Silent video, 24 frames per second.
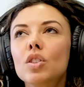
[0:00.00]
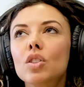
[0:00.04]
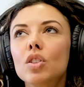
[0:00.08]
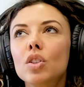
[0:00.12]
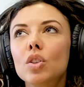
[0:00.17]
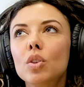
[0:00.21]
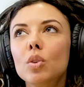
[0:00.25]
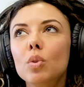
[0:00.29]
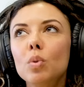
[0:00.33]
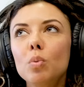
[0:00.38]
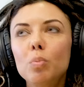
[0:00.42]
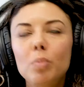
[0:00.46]

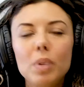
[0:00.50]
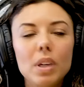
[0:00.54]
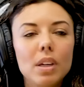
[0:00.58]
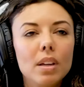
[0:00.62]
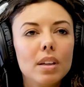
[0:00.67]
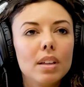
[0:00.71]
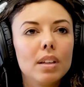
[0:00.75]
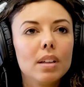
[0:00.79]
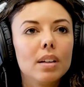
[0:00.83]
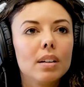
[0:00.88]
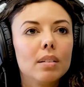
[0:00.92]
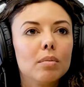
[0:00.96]
to
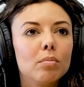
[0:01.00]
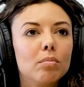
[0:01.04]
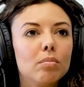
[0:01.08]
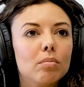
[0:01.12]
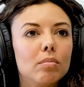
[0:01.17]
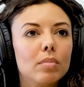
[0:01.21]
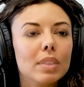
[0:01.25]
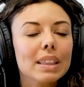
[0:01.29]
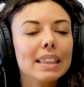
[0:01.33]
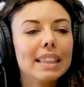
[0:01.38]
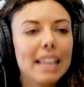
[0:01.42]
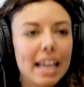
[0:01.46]
be
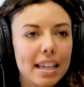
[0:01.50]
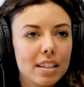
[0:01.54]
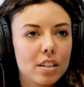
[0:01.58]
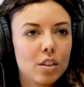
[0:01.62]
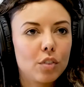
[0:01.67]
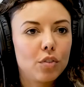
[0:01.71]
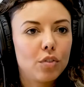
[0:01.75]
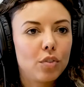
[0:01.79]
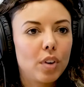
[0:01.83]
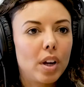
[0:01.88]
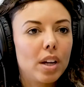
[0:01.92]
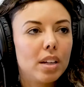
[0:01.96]
less
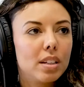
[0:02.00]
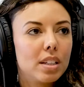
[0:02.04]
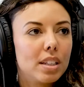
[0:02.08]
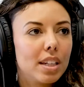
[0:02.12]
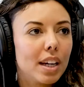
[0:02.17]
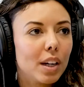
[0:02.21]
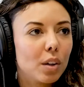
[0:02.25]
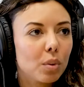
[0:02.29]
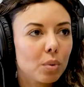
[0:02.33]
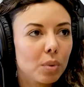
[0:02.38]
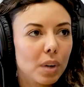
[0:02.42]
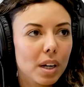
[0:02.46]
afraid to
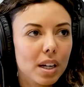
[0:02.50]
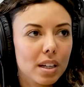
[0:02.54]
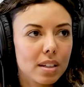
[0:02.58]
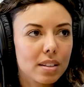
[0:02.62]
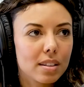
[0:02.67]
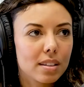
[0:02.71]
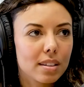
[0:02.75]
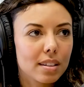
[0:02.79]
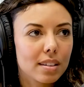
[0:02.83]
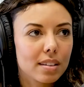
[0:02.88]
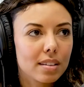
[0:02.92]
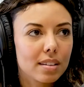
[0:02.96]
take
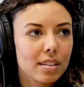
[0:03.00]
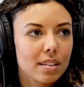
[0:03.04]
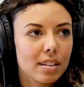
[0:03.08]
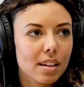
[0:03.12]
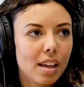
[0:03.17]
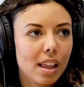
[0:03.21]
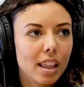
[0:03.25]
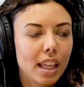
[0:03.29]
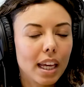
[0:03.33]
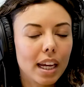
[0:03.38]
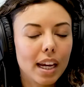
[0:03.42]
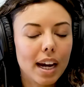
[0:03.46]
risks.
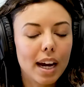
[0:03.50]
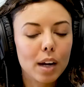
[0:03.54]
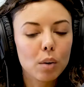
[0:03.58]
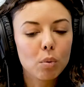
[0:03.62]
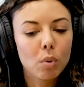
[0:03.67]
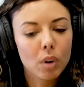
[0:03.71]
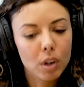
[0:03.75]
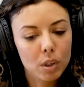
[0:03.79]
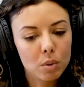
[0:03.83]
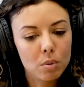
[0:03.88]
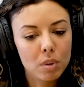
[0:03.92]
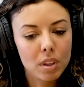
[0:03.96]
Like, I
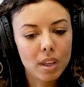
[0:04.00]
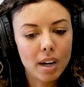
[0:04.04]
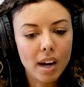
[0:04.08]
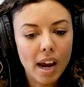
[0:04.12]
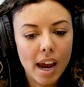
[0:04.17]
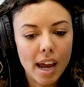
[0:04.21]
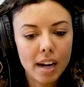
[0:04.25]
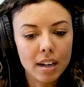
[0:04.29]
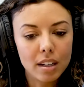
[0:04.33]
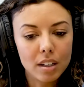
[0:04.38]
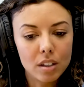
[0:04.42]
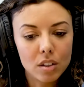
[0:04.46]
worked with an
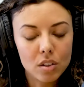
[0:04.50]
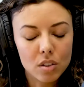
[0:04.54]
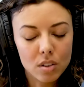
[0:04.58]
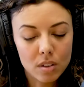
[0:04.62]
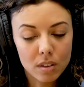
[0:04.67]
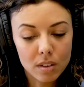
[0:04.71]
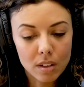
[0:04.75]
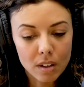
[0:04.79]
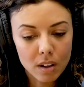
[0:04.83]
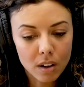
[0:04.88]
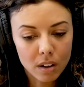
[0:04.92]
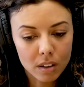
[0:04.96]
ad
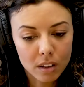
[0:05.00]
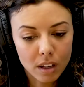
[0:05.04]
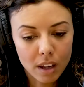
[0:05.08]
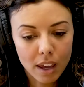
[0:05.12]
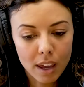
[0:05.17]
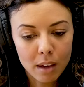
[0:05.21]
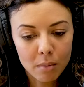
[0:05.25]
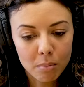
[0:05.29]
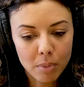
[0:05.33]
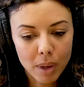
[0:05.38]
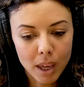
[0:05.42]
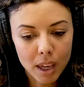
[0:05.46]
agency on the
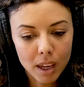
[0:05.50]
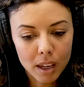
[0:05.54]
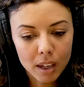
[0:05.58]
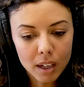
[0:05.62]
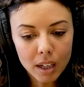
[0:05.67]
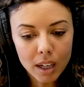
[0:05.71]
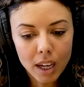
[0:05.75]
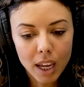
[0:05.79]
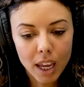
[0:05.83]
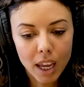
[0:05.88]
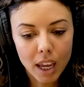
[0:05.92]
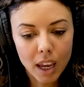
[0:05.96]

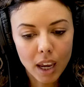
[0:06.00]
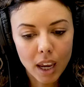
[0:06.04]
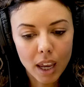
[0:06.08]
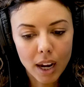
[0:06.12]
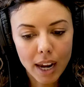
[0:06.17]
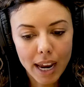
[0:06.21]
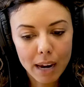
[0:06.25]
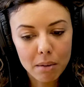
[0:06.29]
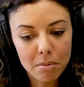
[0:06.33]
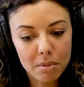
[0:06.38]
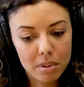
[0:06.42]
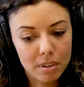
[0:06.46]
campaign
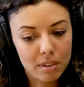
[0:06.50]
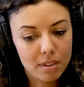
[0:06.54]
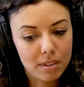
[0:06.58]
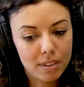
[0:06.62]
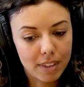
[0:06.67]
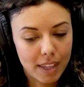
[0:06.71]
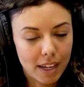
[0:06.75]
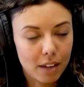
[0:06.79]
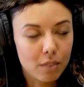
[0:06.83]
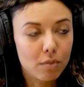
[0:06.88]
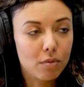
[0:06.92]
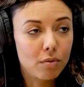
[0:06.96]
and I was
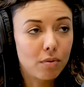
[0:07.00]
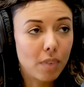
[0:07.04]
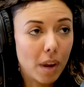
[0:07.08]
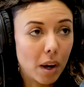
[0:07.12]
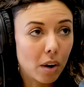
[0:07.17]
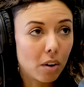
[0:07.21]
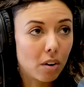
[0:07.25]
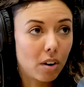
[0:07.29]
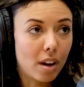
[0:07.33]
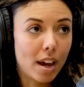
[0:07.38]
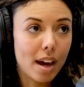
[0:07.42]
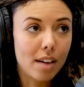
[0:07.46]
like
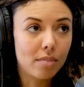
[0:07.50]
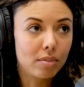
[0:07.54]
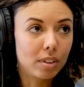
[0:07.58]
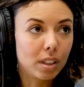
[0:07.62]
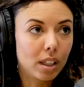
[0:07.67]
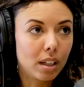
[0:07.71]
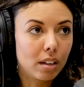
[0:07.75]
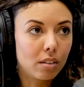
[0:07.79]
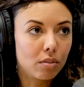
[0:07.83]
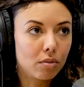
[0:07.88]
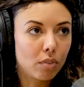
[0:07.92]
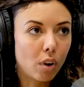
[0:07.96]
very
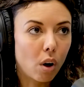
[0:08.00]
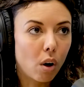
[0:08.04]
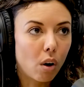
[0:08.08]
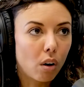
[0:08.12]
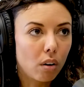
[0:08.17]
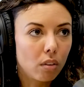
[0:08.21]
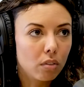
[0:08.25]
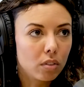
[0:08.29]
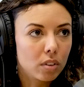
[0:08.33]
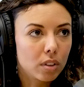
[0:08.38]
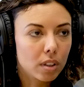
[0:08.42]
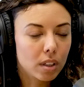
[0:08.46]
heavily
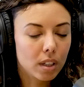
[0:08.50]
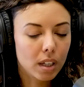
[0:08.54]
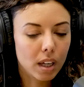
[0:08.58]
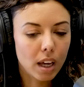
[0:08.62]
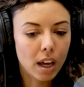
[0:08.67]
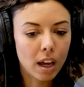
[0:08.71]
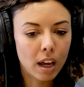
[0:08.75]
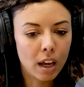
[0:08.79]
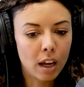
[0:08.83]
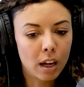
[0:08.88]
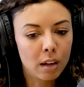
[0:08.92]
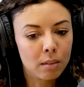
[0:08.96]
involved.
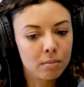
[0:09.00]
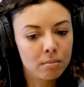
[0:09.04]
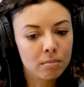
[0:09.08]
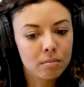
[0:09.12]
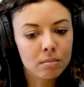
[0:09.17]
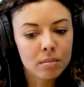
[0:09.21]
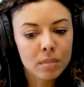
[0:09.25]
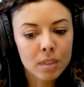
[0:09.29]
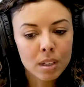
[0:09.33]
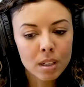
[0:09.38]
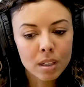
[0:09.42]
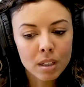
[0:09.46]

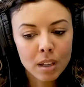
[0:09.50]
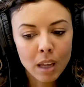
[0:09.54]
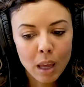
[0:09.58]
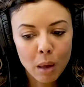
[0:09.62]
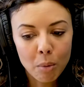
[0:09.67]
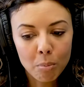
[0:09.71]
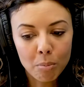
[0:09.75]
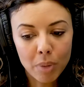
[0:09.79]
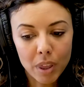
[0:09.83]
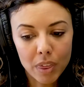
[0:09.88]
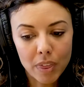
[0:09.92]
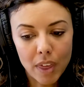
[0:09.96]

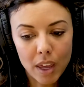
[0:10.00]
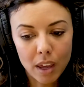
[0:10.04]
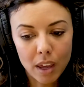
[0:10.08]
But